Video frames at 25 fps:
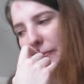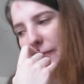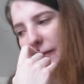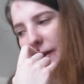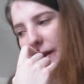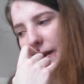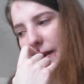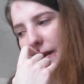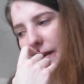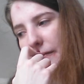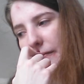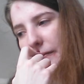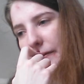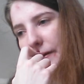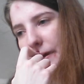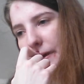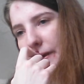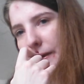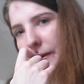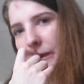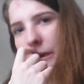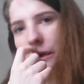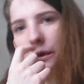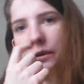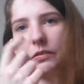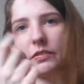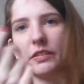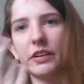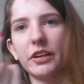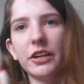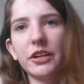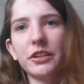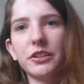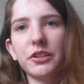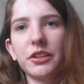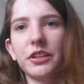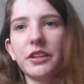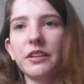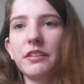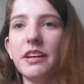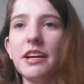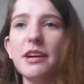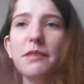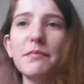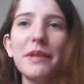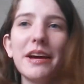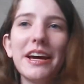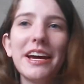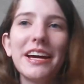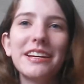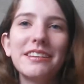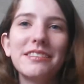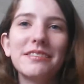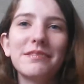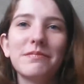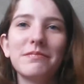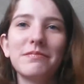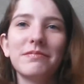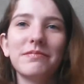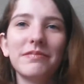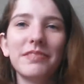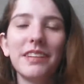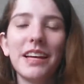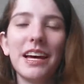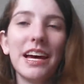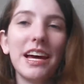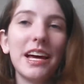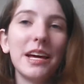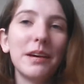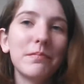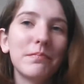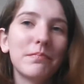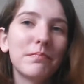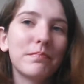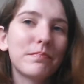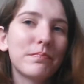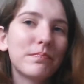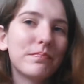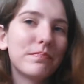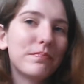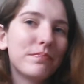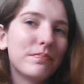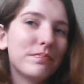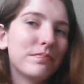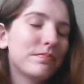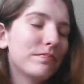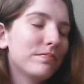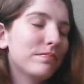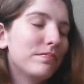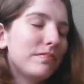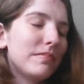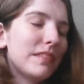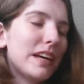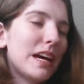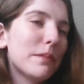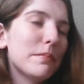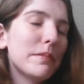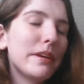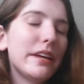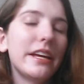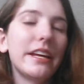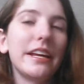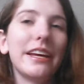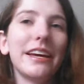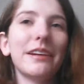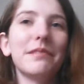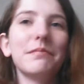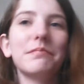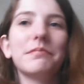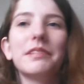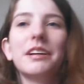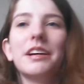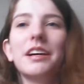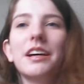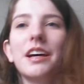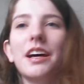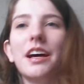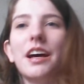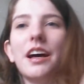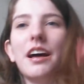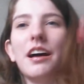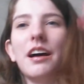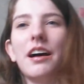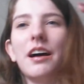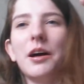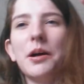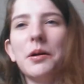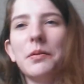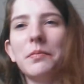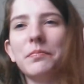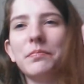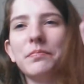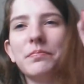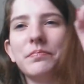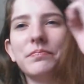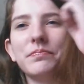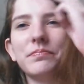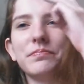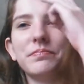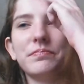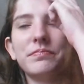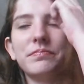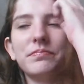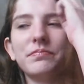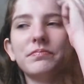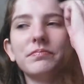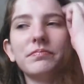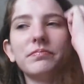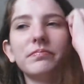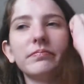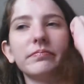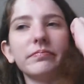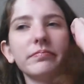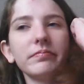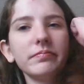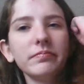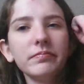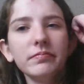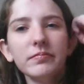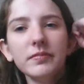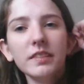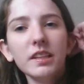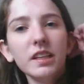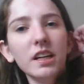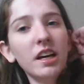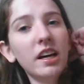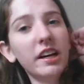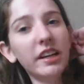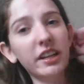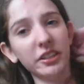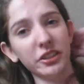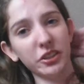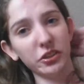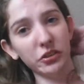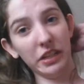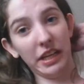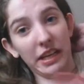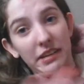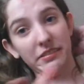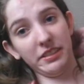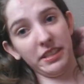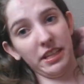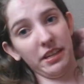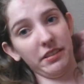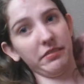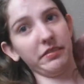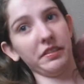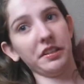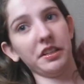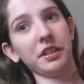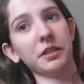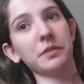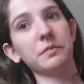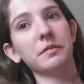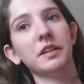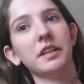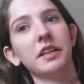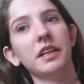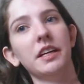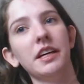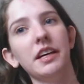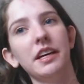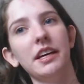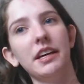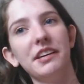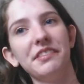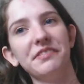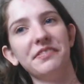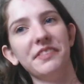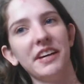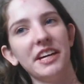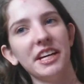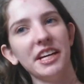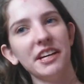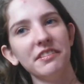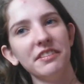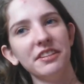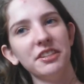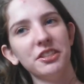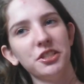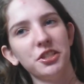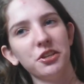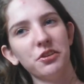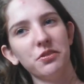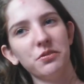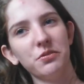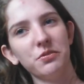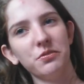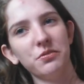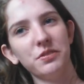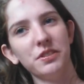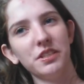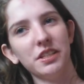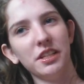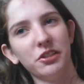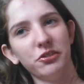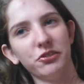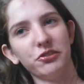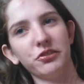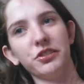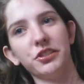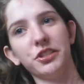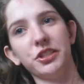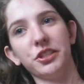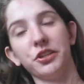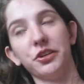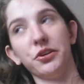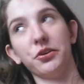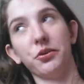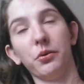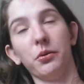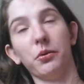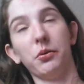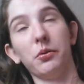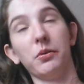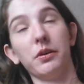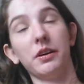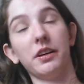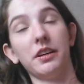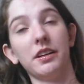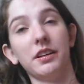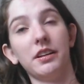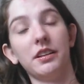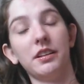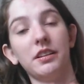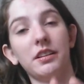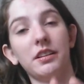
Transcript: why did I forget? No, I already took it. Never mind. I'm an idiot. Also, Life Sci-Fi. If any of these shows interest you